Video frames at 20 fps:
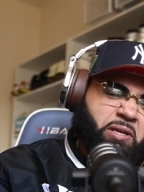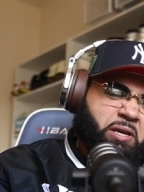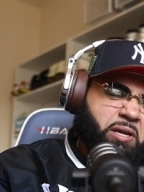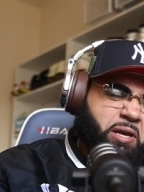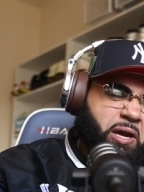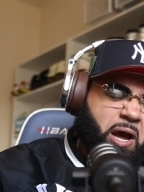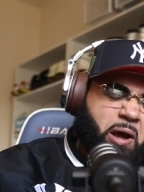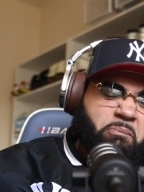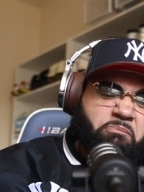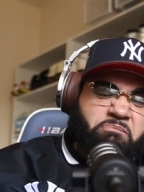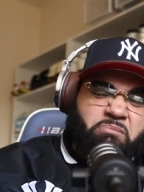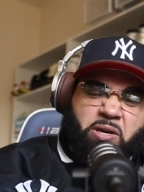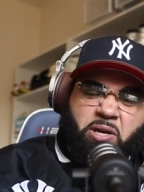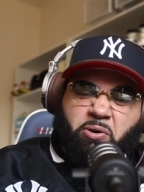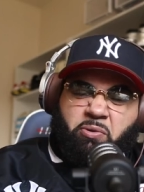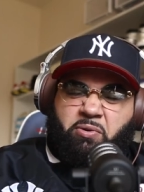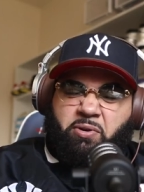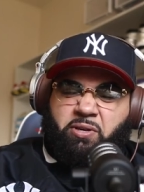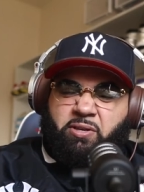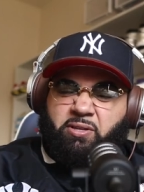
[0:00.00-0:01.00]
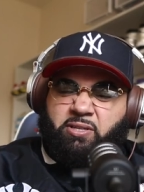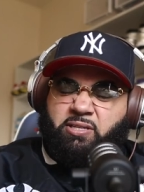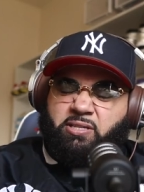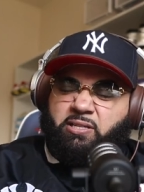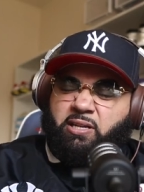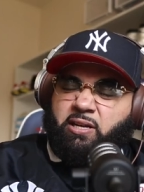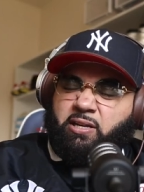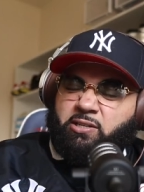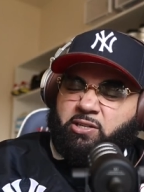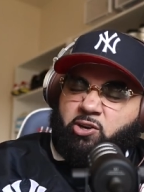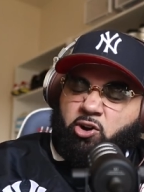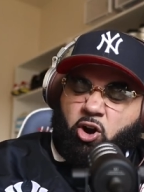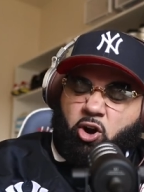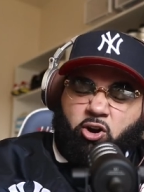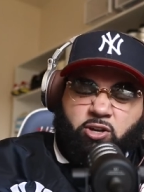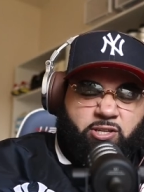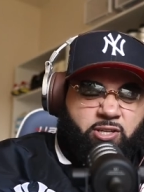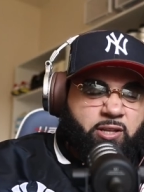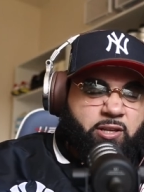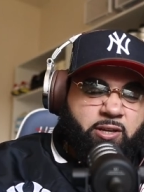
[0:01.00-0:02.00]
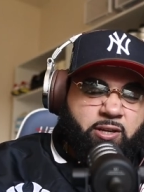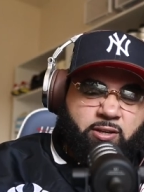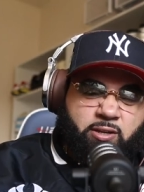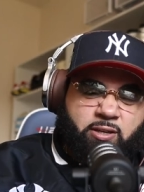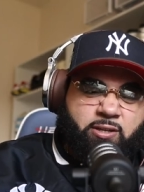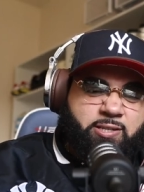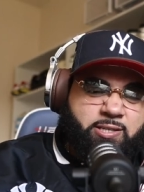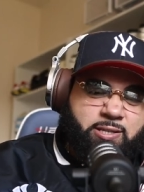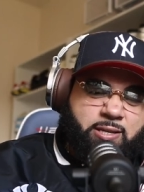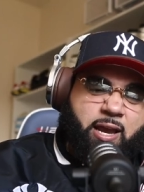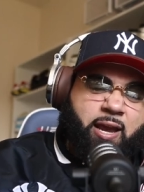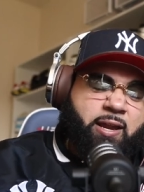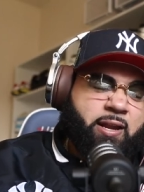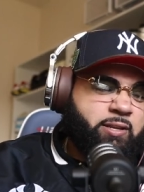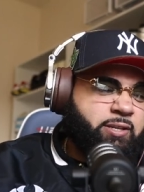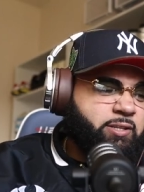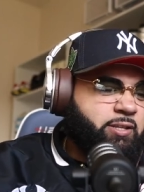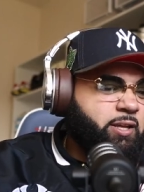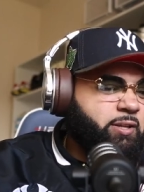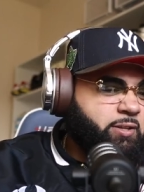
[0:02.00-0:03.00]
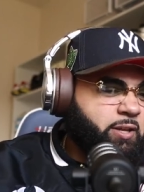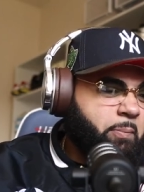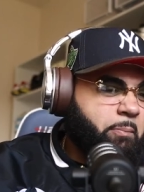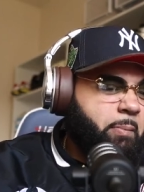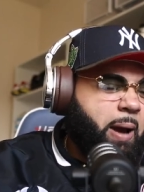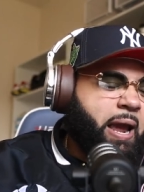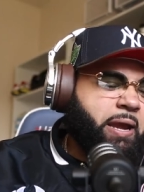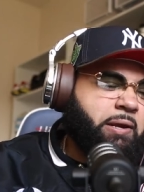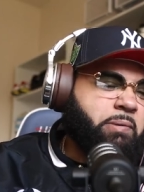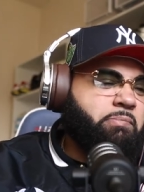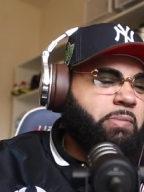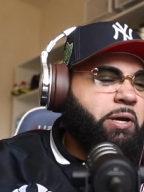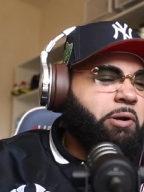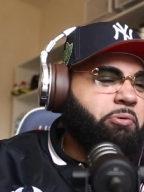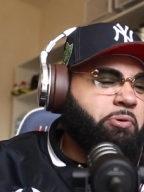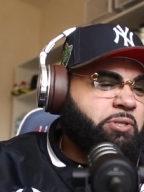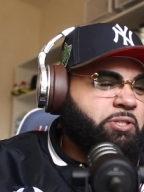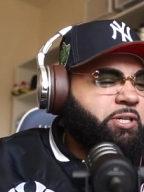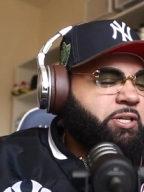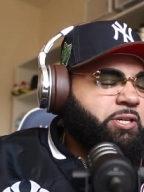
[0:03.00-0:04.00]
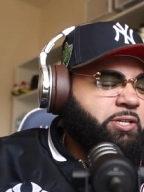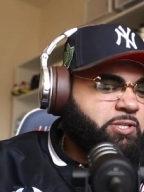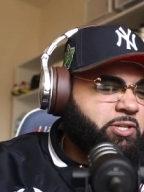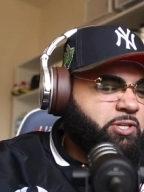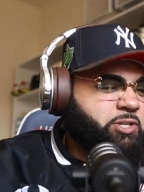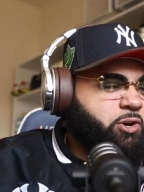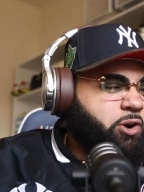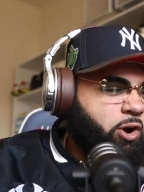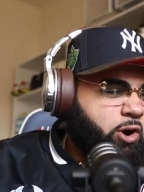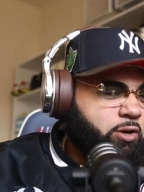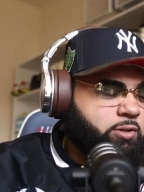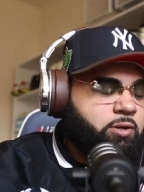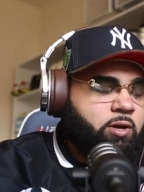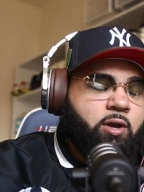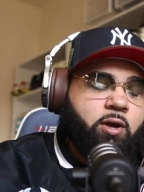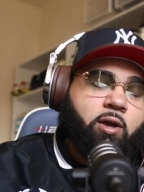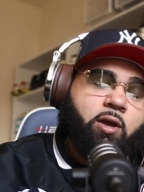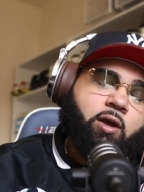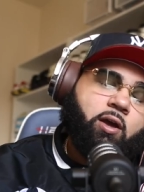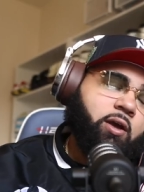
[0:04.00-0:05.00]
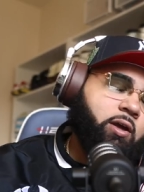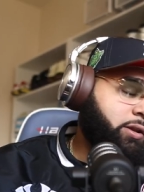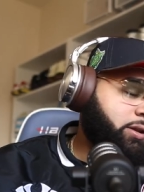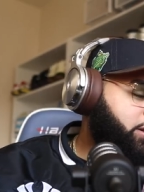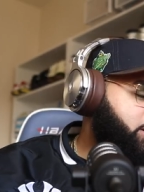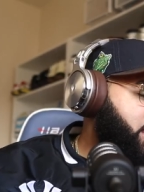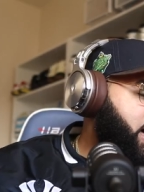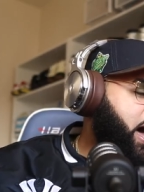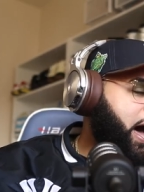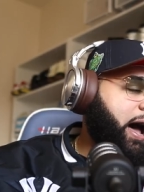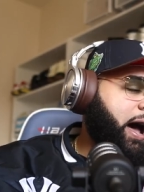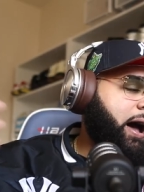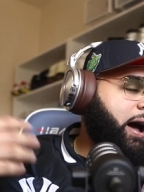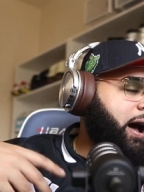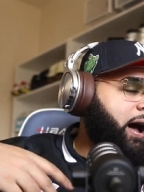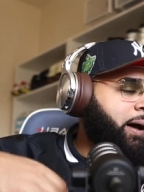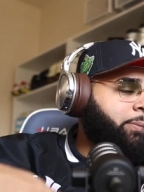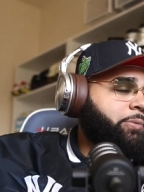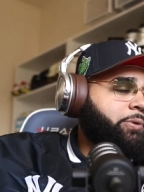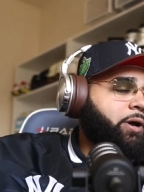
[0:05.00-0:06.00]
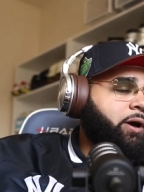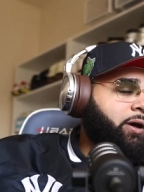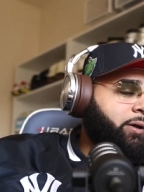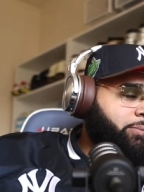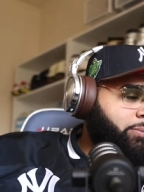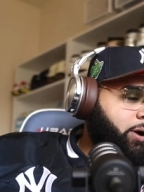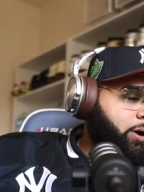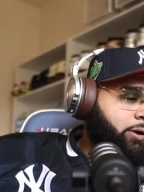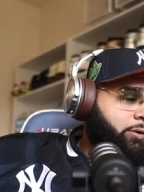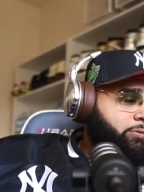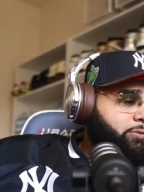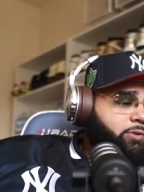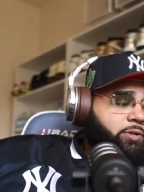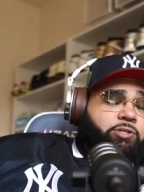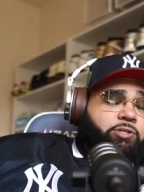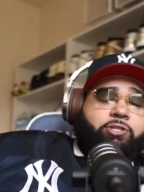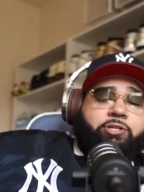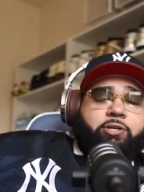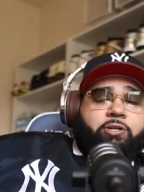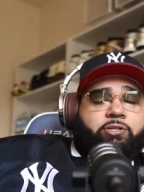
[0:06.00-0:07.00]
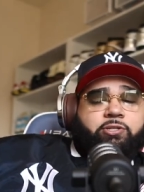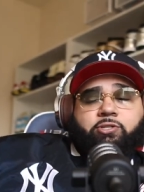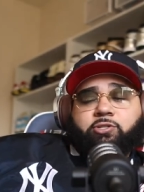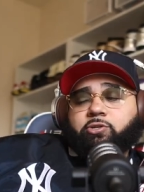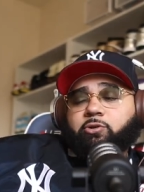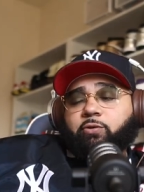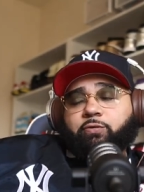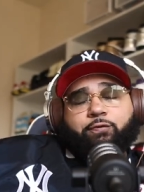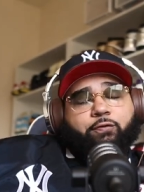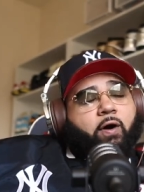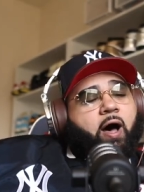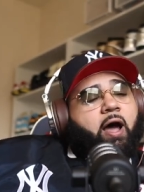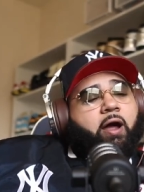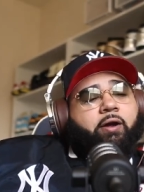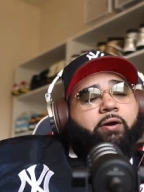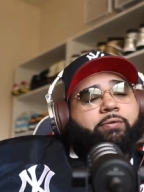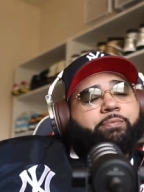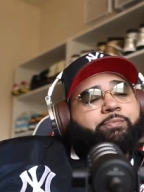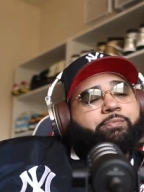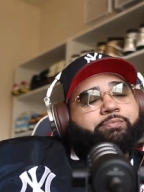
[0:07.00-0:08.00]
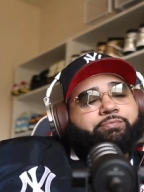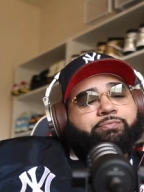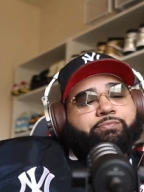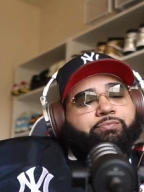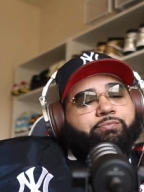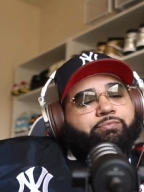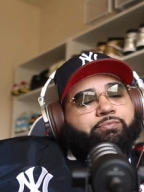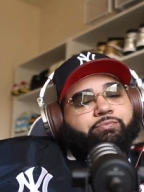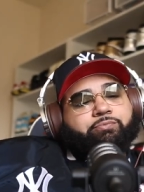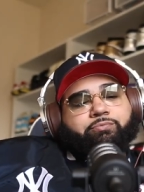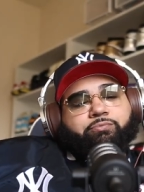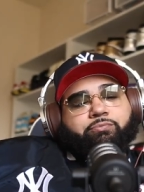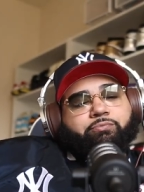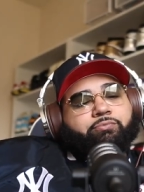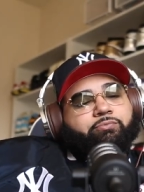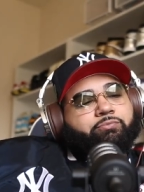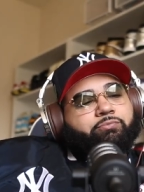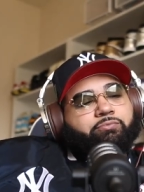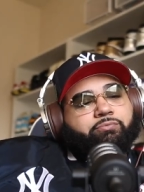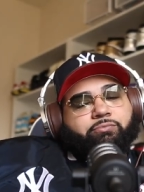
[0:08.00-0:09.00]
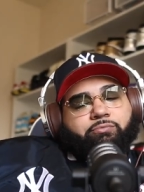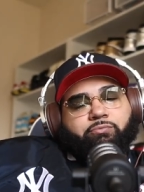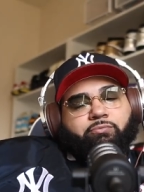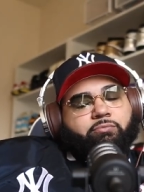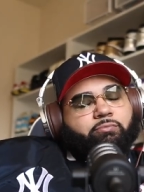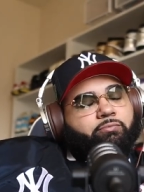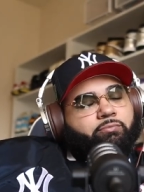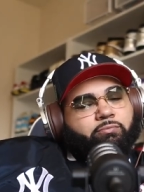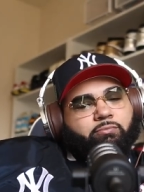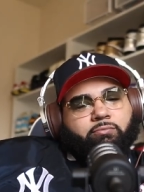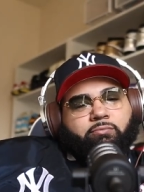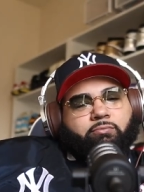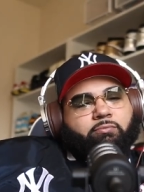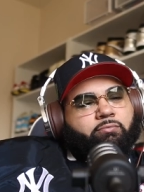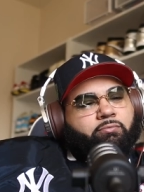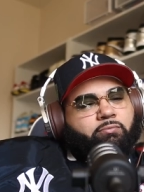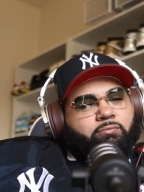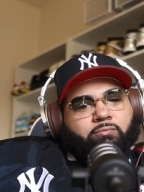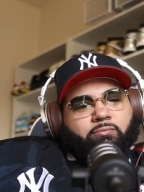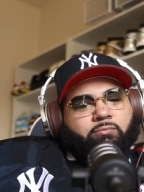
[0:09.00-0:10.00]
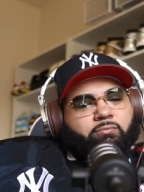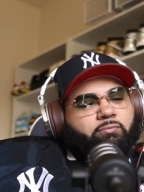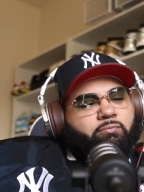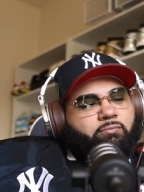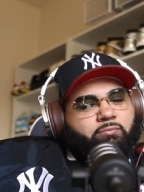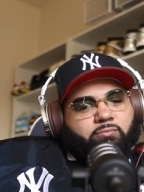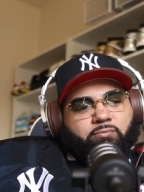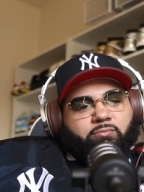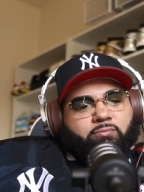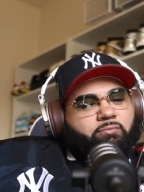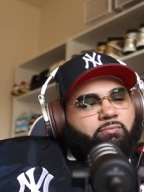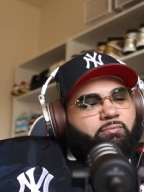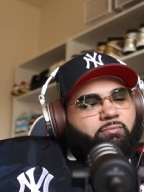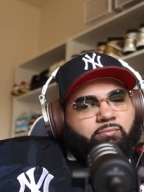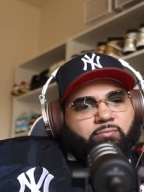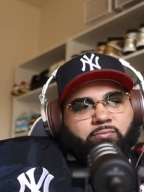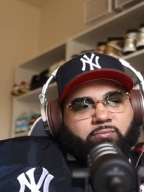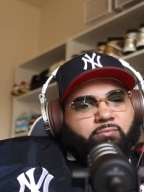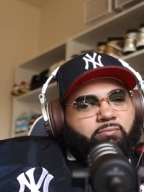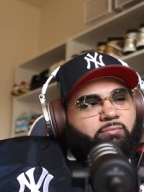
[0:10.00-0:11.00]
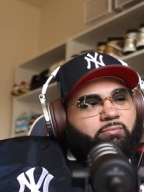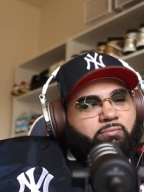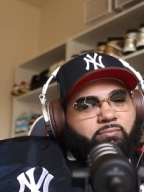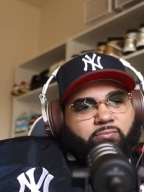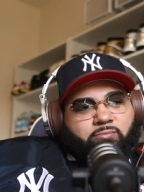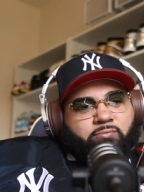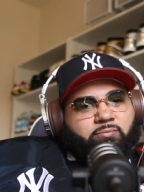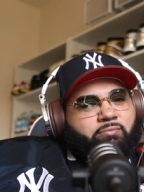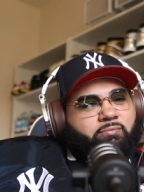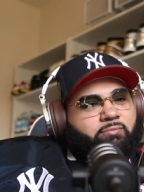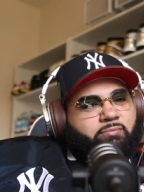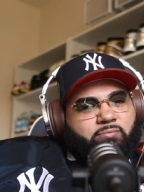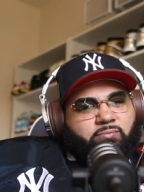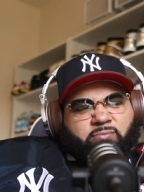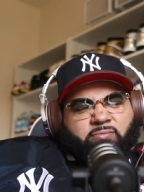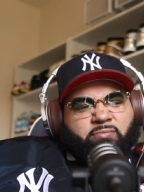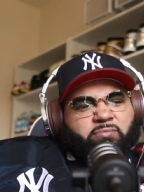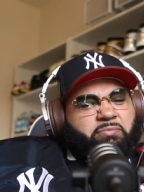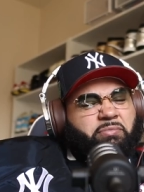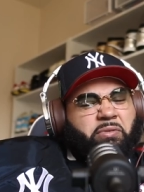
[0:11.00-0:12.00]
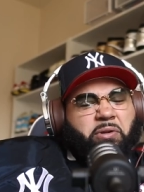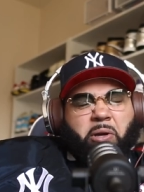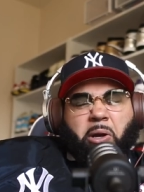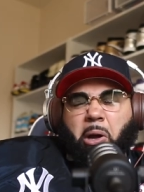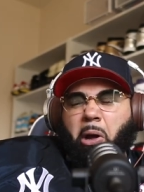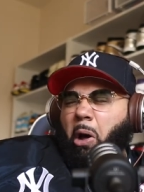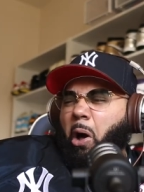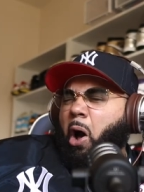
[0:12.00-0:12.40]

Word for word: Amiri, these things costly. He's saying the, the Mike Amiri jeans is caught. Nah, I'm done, bro. This shit is too fire. Keep it real. If money talks, Tired of man, they're speaking still.